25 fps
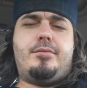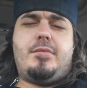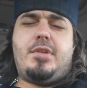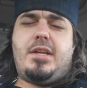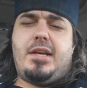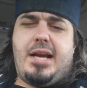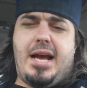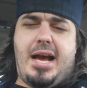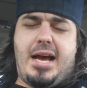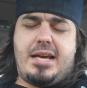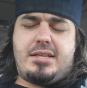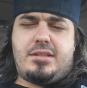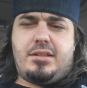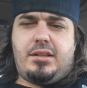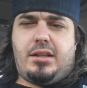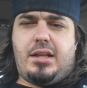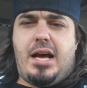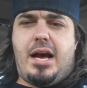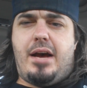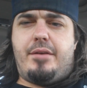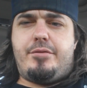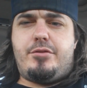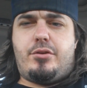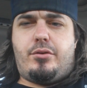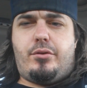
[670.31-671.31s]
the guys in the
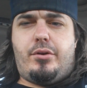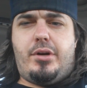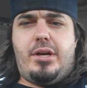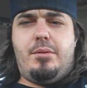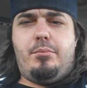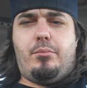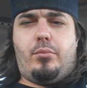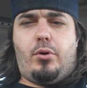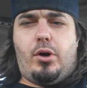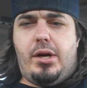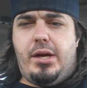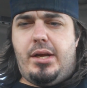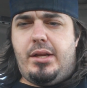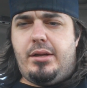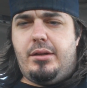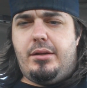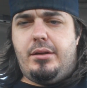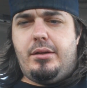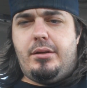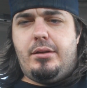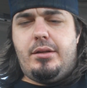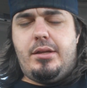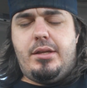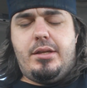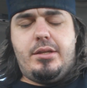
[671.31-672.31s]
live stream, Brett and,